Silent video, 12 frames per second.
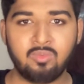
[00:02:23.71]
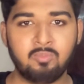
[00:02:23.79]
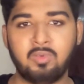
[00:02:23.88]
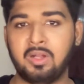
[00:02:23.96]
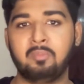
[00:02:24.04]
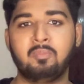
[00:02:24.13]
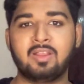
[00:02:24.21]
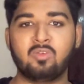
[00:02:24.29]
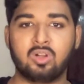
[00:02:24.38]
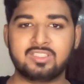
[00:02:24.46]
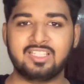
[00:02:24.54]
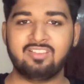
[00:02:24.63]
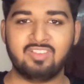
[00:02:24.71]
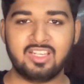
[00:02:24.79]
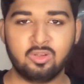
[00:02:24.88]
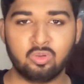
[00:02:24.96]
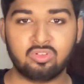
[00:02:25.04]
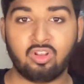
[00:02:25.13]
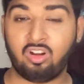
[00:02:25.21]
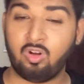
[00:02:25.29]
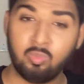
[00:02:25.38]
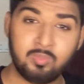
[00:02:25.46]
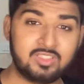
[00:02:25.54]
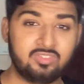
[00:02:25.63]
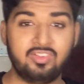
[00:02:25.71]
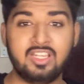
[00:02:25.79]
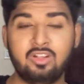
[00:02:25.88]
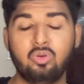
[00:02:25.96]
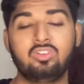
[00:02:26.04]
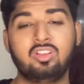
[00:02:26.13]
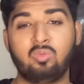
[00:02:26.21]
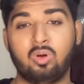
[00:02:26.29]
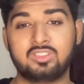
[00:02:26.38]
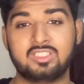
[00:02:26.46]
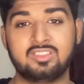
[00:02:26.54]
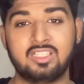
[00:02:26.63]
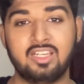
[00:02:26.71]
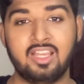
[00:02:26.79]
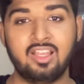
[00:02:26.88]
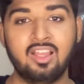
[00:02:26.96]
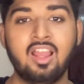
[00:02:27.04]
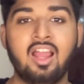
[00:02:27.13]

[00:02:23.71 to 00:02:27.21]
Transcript: by, by watching videos or how much videos he watches a day